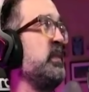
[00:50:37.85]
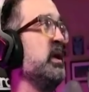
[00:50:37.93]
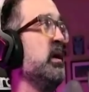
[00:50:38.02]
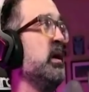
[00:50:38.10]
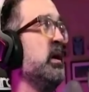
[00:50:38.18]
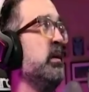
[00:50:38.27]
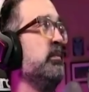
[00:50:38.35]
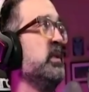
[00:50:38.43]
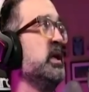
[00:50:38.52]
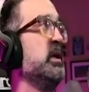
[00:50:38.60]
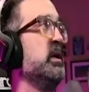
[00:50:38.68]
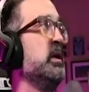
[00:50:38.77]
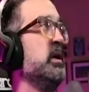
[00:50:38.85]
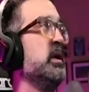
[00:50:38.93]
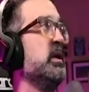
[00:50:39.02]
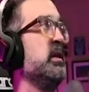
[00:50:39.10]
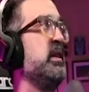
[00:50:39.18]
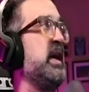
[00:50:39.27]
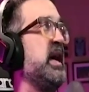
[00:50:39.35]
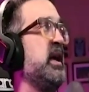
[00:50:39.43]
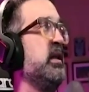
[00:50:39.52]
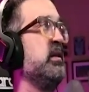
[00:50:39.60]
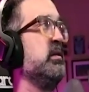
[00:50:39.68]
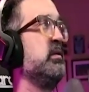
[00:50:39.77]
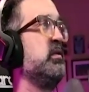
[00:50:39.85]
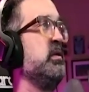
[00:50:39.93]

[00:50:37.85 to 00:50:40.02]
Um, that to